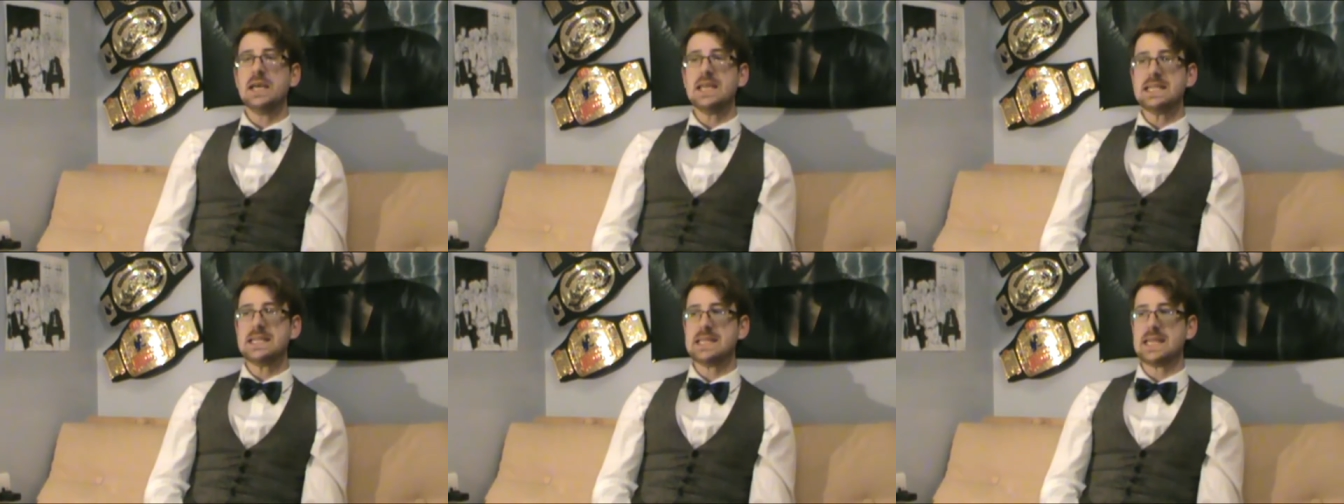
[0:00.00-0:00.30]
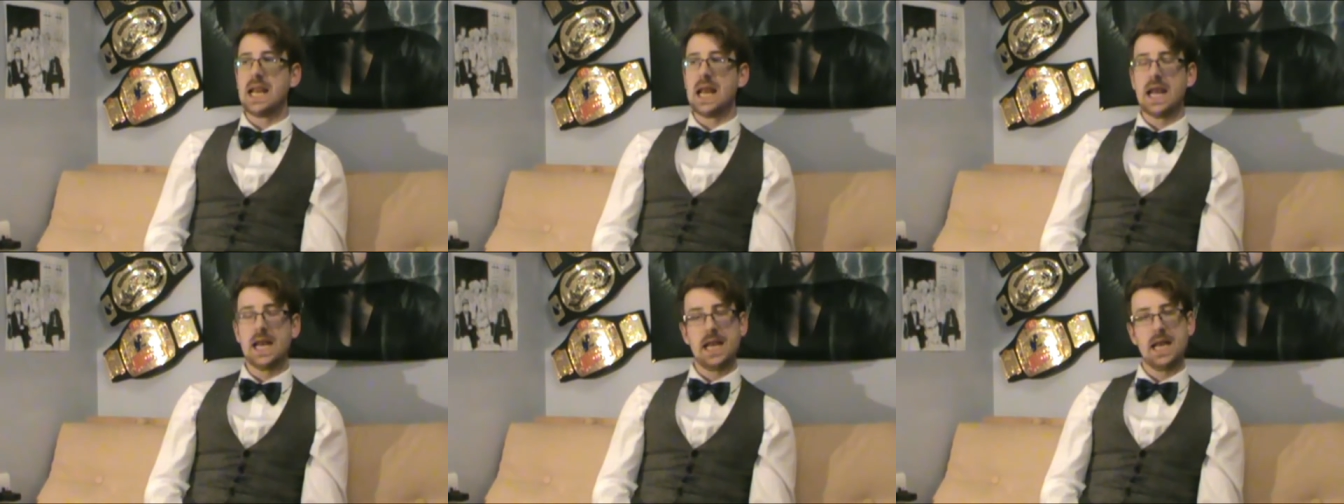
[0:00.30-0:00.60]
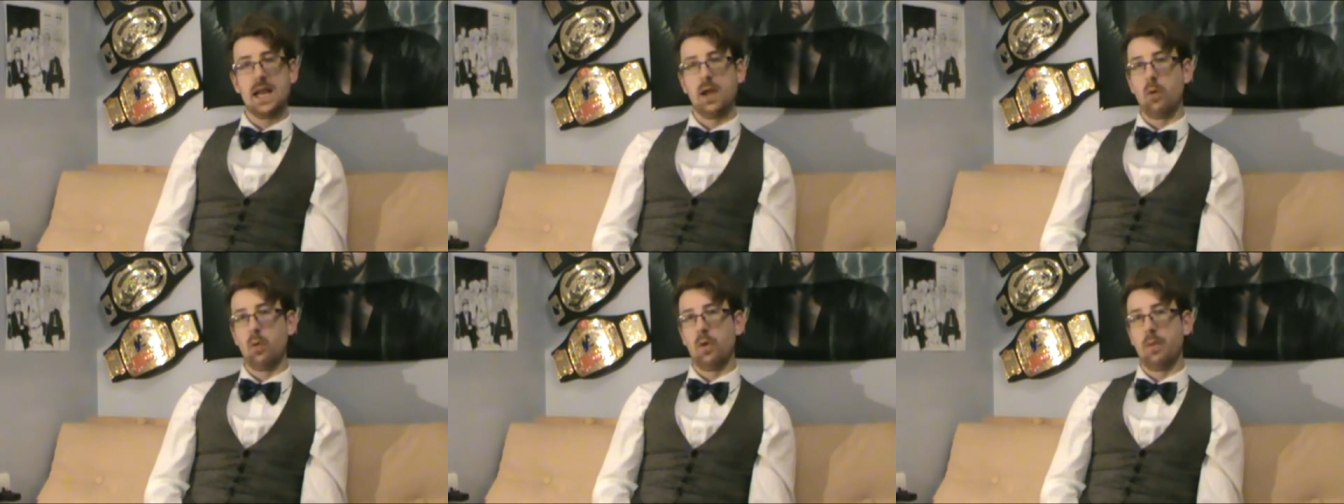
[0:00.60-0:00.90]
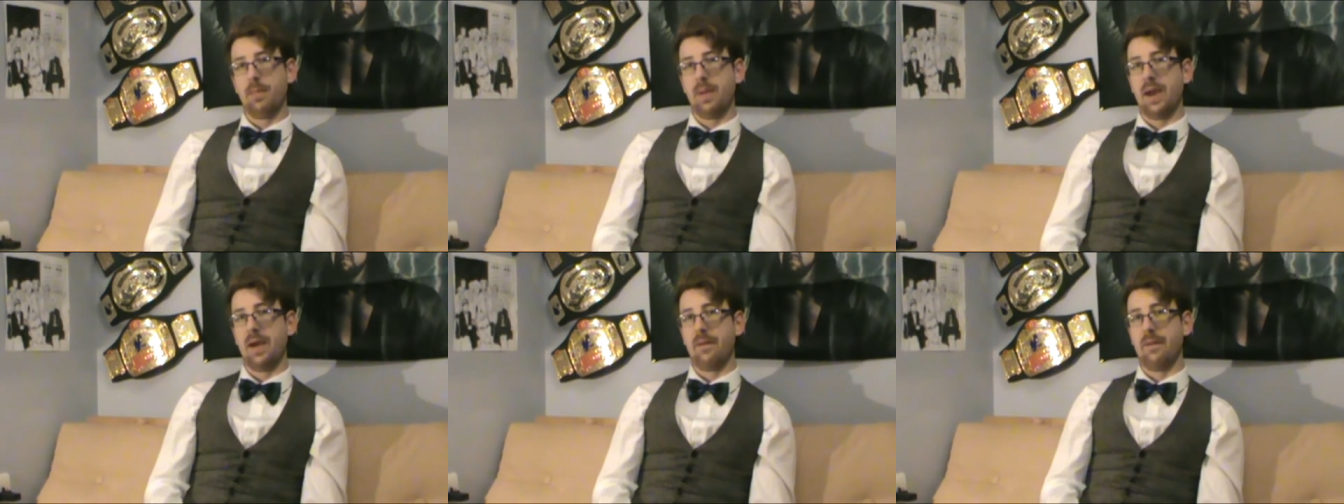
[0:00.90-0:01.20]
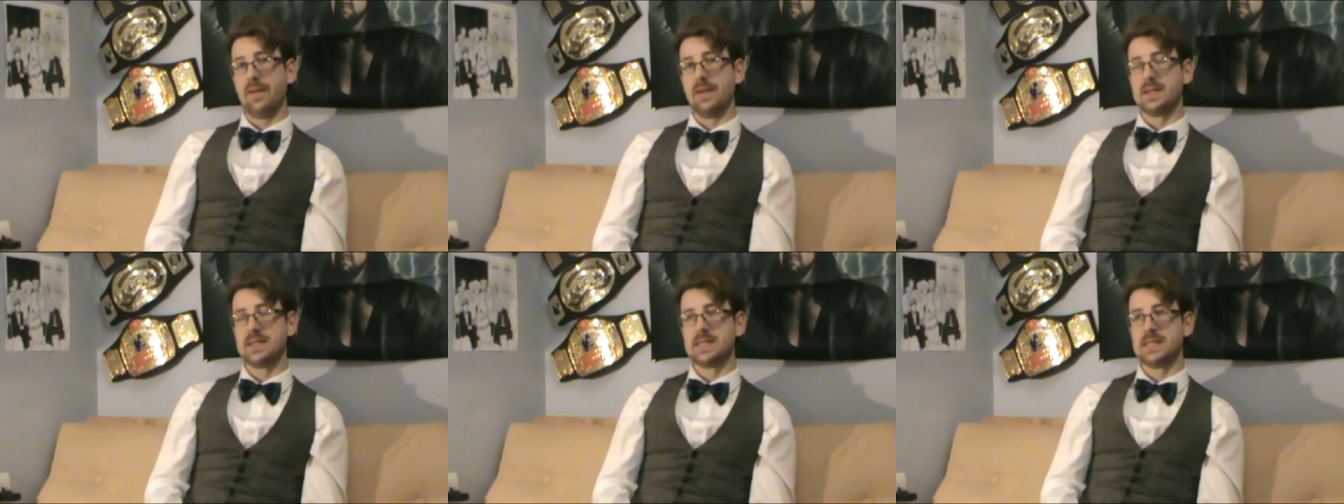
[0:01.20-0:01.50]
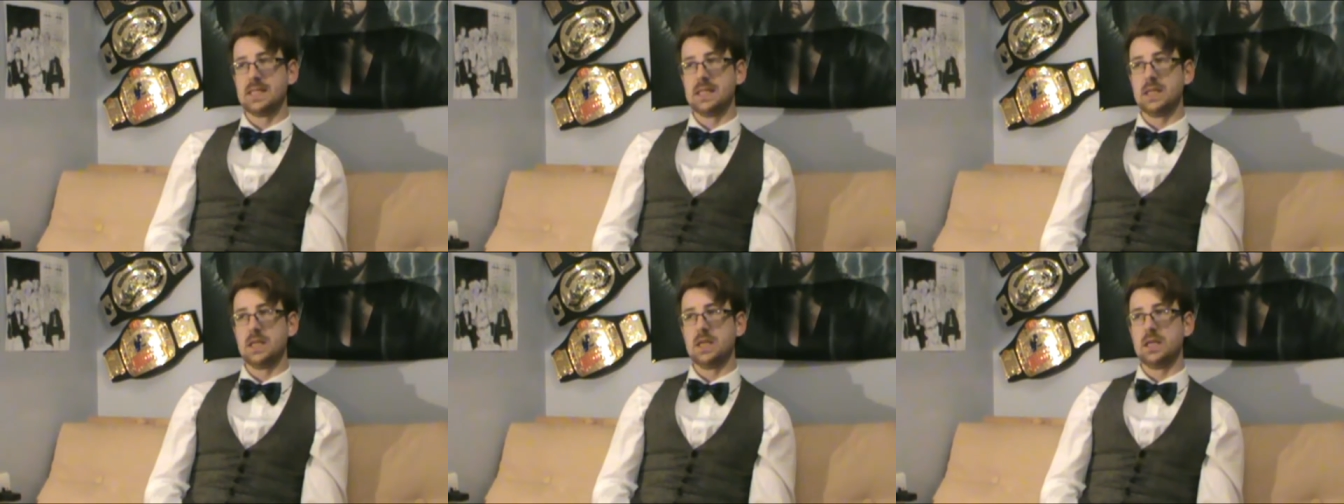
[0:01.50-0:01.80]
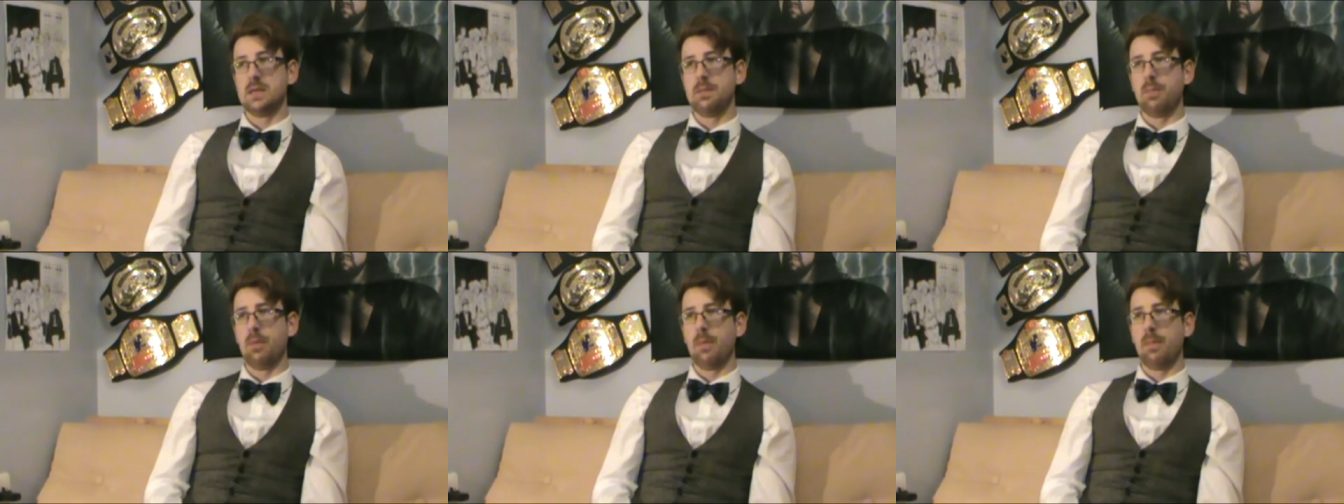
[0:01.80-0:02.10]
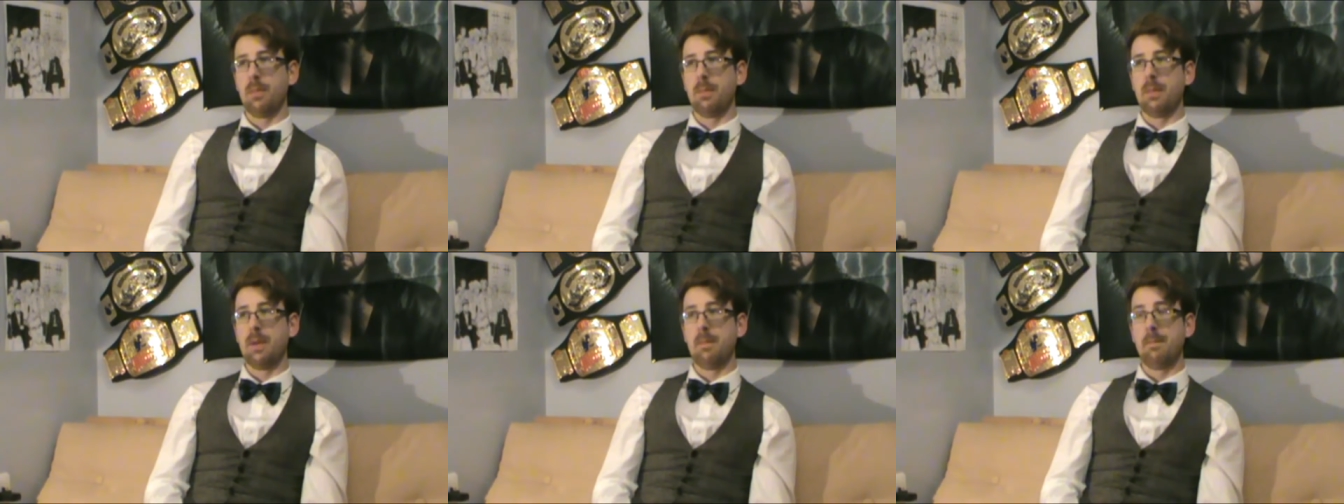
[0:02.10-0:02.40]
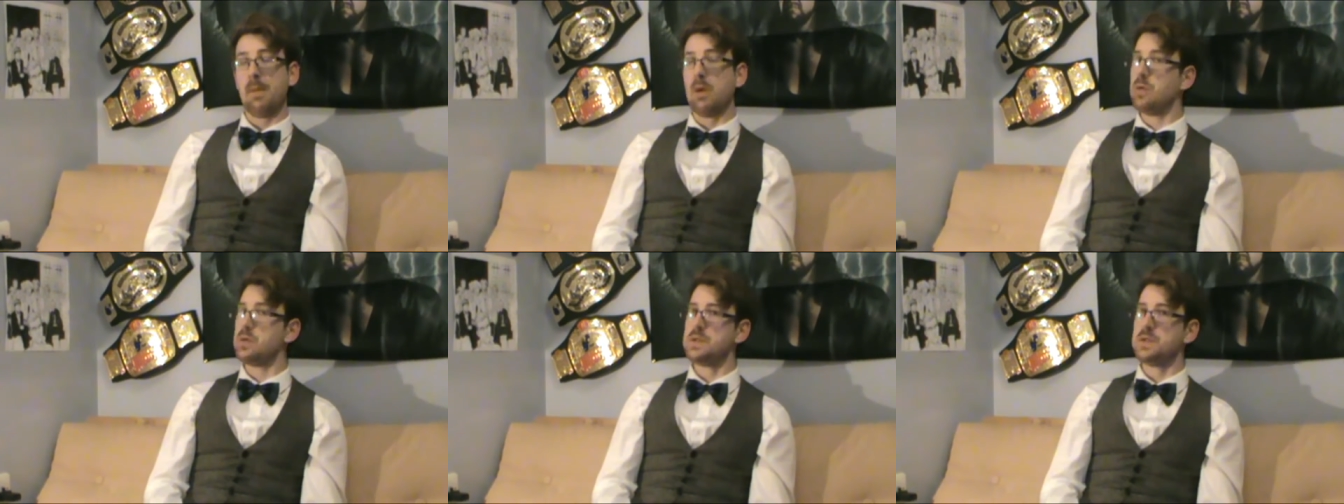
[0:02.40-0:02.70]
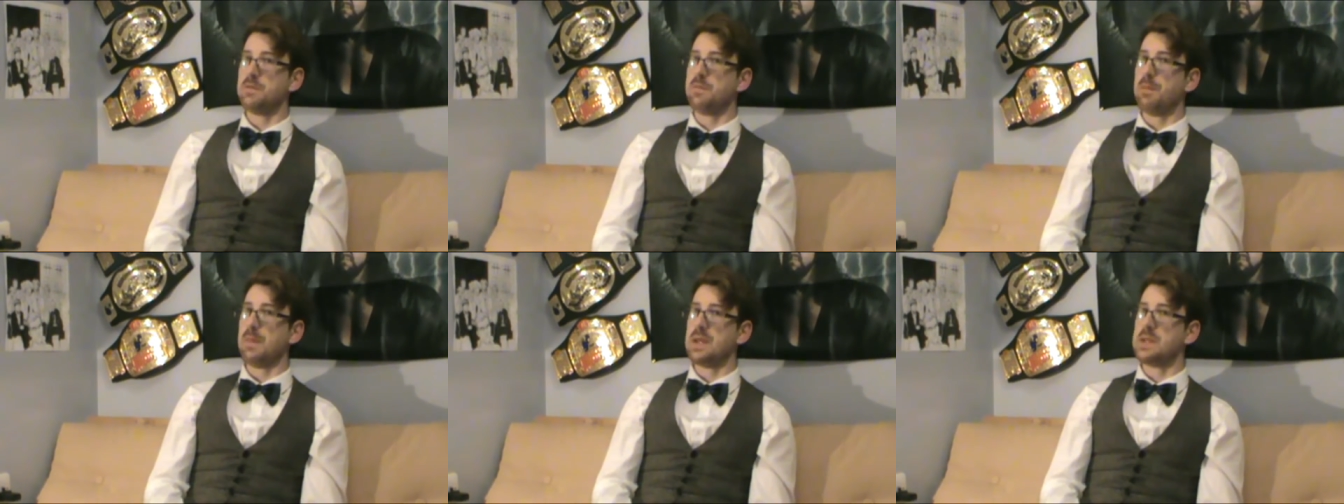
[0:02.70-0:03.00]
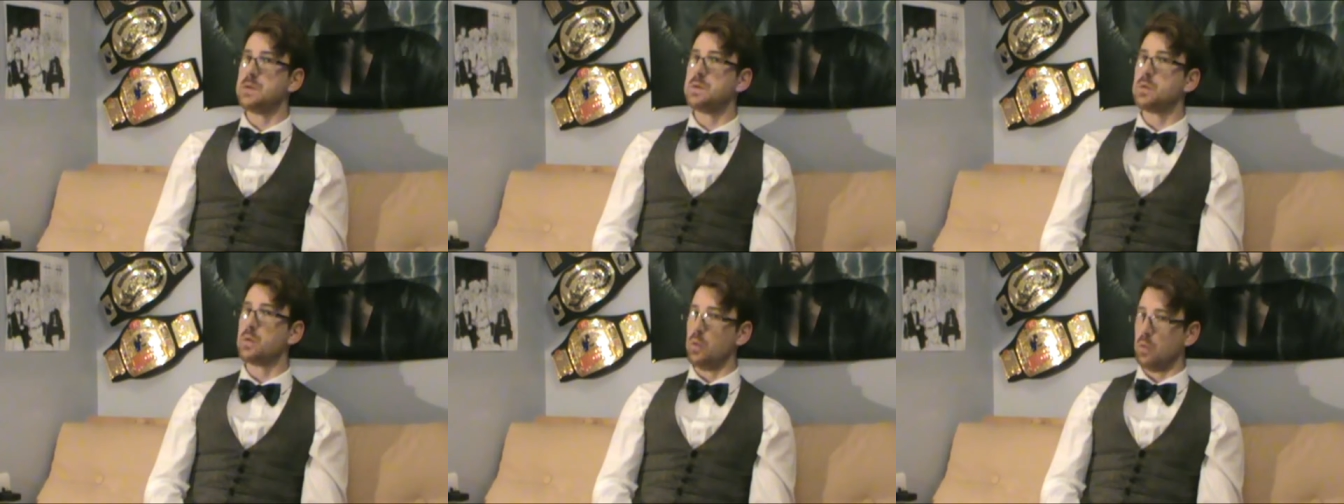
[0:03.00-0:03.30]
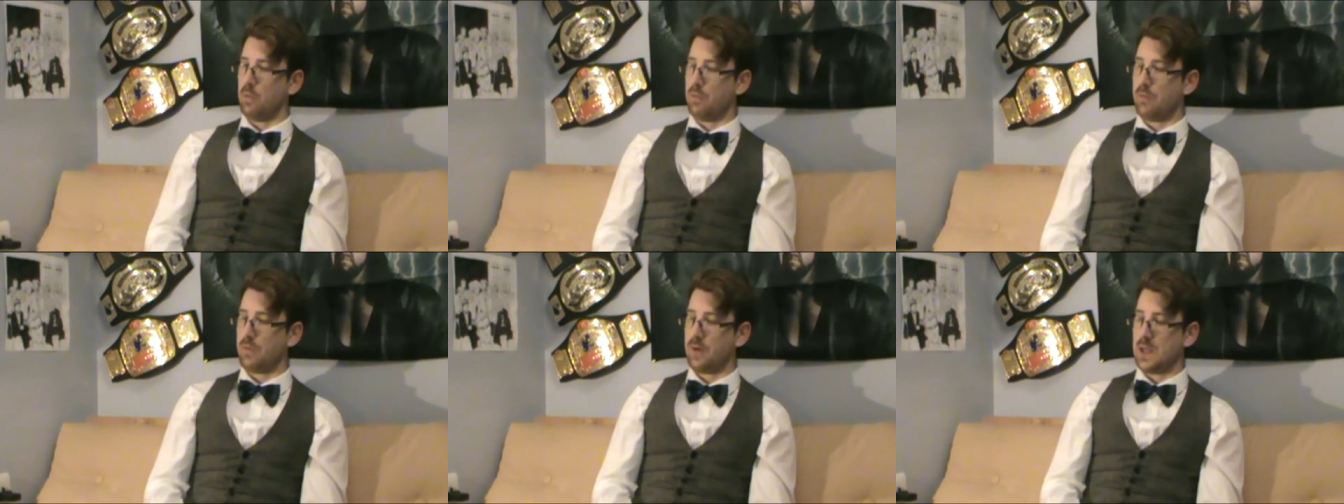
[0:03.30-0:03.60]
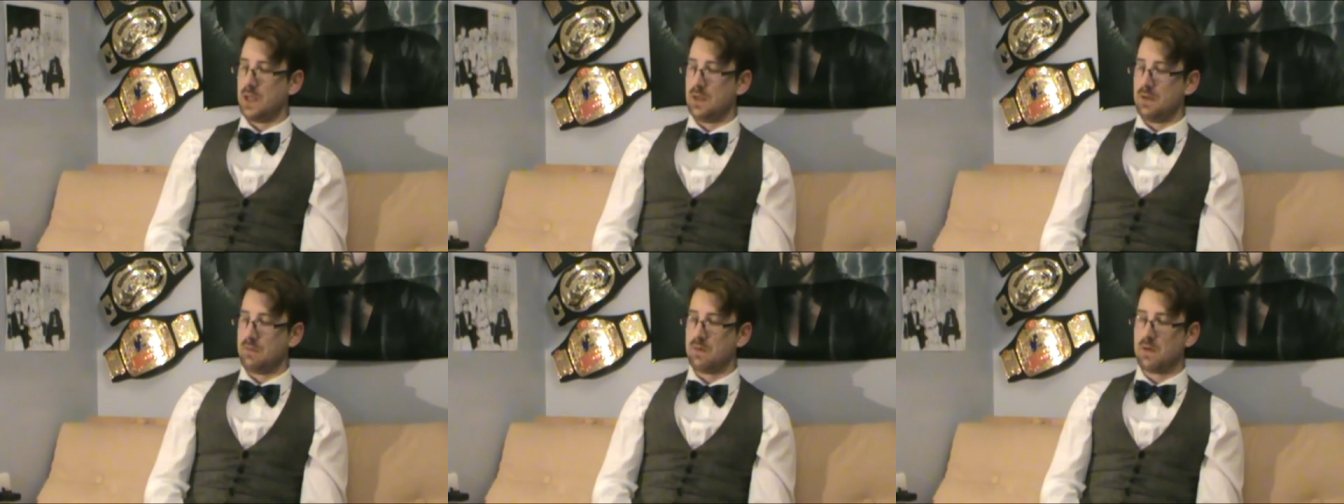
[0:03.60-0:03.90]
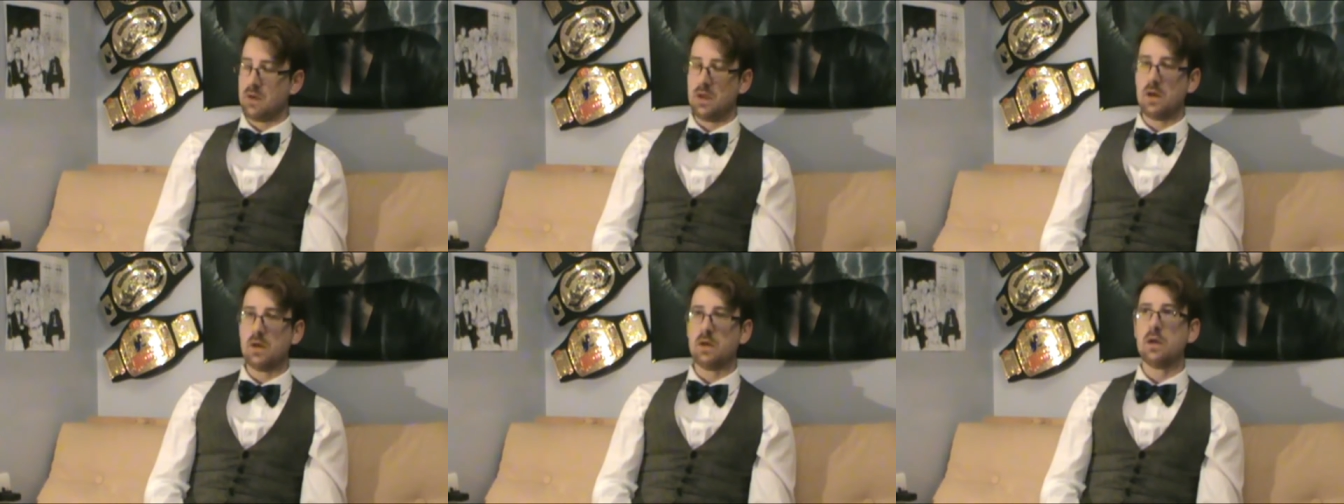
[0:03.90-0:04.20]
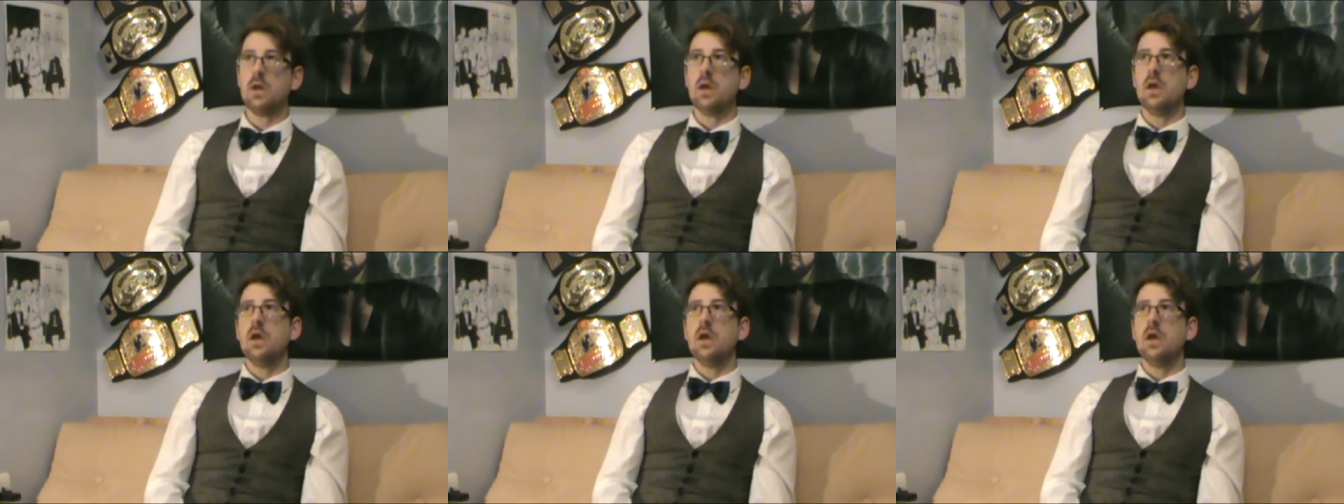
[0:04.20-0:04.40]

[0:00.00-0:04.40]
slightly older parents than probably most of my school friends did.